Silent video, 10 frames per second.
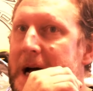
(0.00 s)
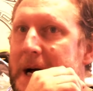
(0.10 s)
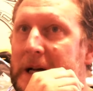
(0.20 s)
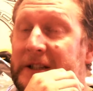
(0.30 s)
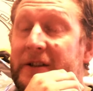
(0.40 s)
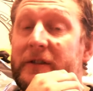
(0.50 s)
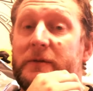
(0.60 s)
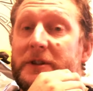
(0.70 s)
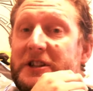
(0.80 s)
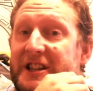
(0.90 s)
uh, something
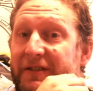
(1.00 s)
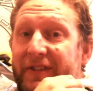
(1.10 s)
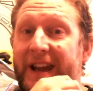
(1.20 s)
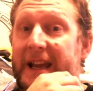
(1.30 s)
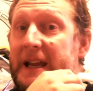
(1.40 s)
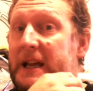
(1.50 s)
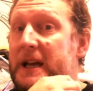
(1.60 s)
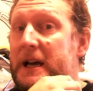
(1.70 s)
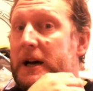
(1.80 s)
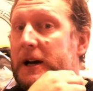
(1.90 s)
specific,
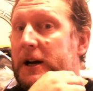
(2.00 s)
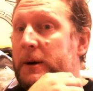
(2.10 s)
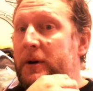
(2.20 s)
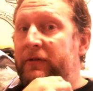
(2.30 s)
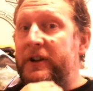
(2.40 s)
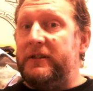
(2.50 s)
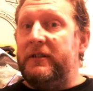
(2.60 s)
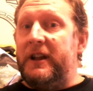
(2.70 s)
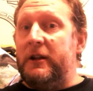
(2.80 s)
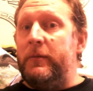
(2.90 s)
uh, I think
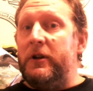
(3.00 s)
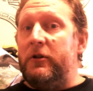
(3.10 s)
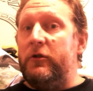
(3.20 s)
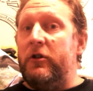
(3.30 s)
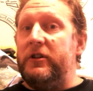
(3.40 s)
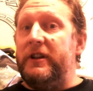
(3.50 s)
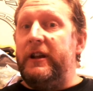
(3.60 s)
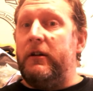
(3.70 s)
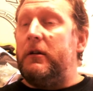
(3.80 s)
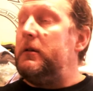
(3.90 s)
today would be a good
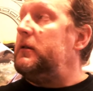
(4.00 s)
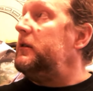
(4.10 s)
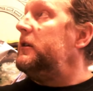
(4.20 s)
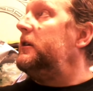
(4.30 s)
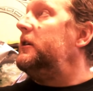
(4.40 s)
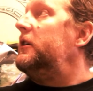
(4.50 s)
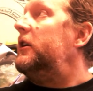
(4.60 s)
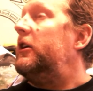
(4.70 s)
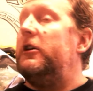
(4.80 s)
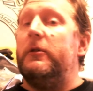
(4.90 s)
idea
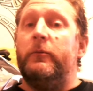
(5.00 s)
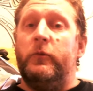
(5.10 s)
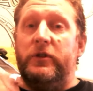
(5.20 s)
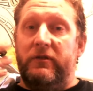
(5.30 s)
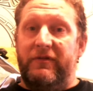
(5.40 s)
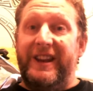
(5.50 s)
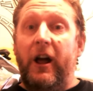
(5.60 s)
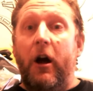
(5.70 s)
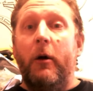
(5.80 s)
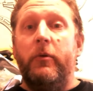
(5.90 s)
um, with the vid
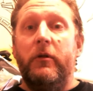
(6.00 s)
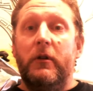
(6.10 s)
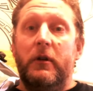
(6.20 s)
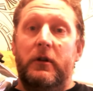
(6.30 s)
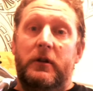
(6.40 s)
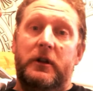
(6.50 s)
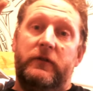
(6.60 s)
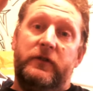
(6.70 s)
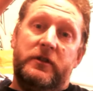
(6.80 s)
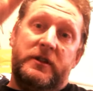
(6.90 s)
up.
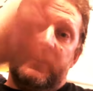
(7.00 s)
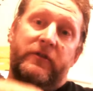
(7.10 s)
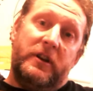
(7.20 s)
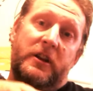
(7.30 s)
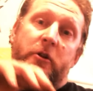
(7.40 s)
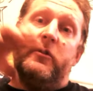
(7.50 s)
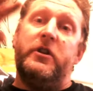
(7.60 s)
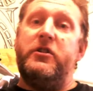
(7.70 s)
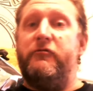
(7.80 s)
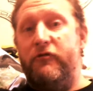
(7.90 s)
If you're definitely
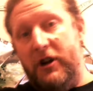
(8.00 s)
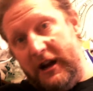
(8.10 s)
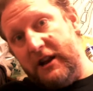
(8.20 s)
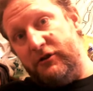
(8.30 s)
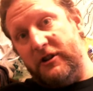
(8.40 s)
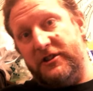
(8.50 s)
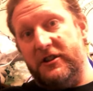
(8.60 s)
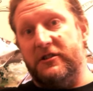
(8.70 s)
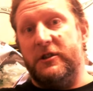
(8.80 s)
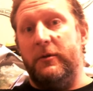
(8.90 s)
going and you're really
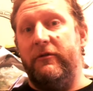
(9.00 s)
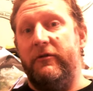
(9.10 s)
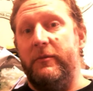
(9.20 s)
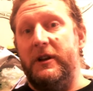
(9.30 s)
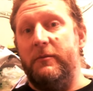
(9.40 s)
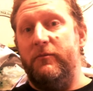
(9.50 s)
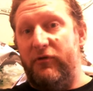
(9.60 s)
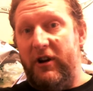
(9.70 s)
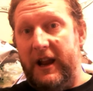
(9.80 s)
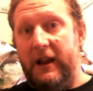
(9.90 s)
interested in something for me to
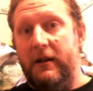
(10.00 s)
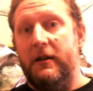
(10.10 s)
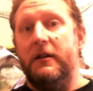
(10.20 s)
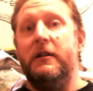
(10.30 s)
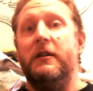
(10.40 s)
bring